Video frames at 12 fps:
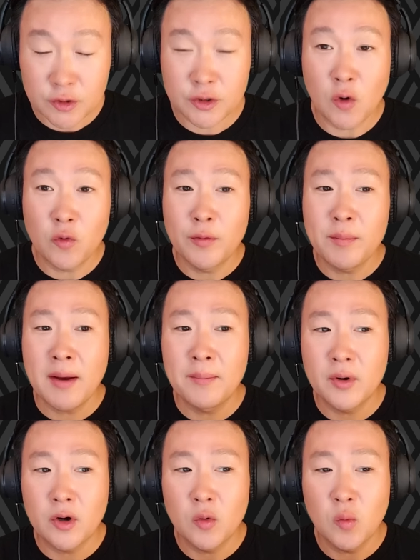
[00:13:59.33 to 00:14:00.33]
So
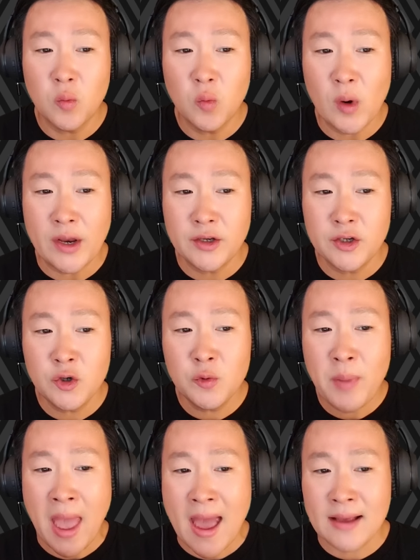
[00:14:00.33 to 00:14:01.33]
remember, when you
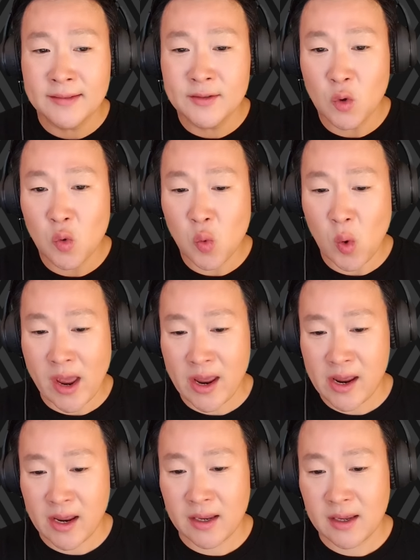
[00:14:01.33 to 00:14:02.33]
pass
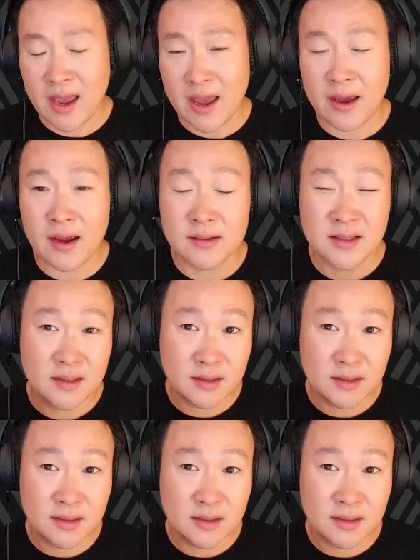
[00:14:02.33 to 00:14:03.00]
away as a